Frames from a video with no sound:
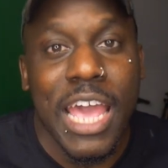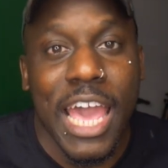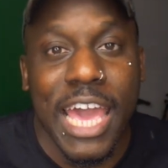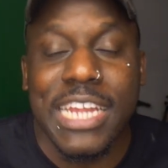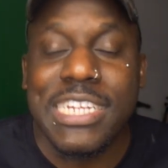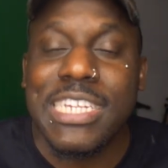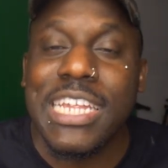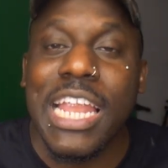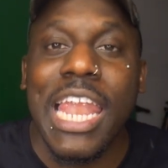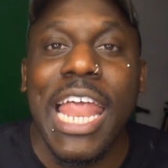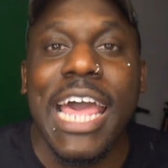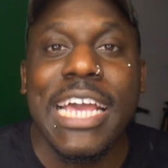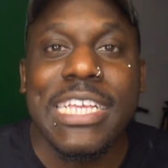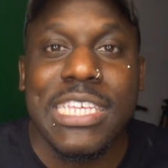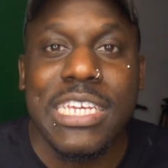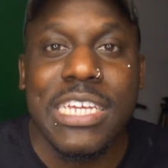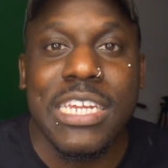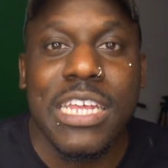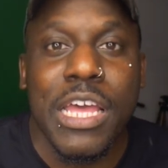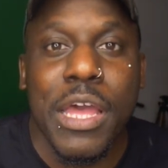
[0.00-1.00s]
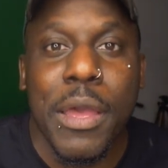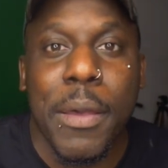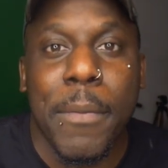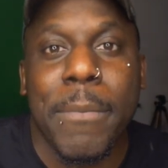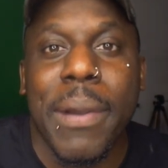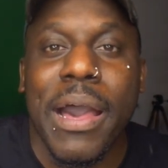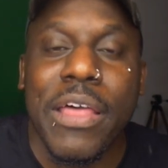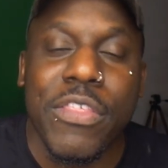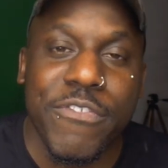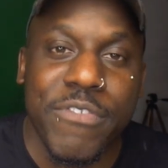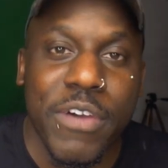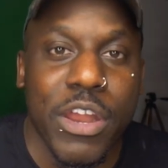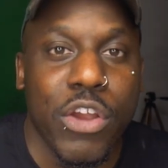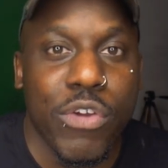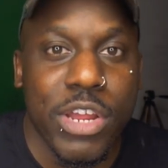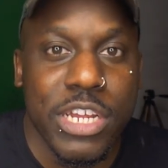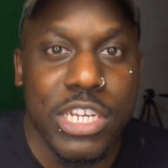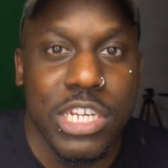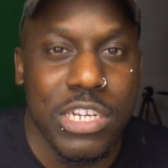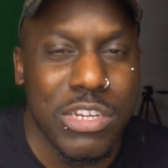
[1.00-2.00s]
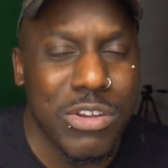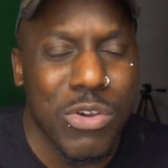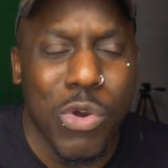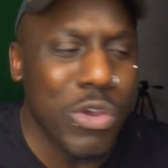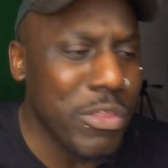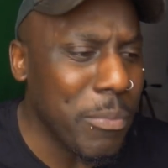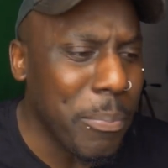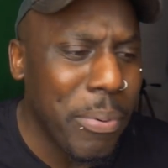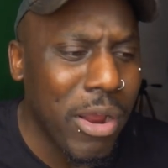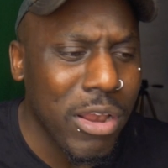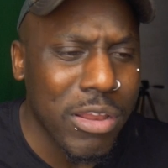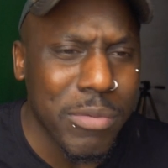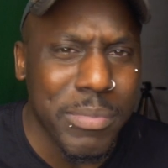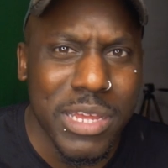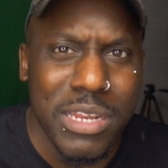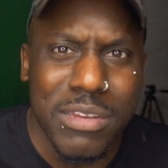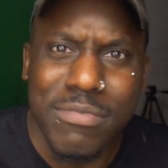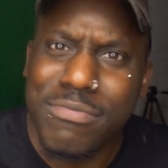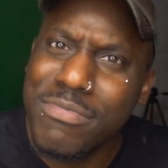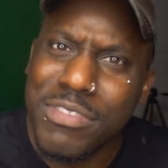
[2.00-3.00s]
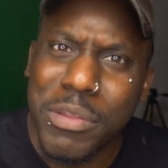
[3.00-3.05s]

and is elected by the federation or the parliament.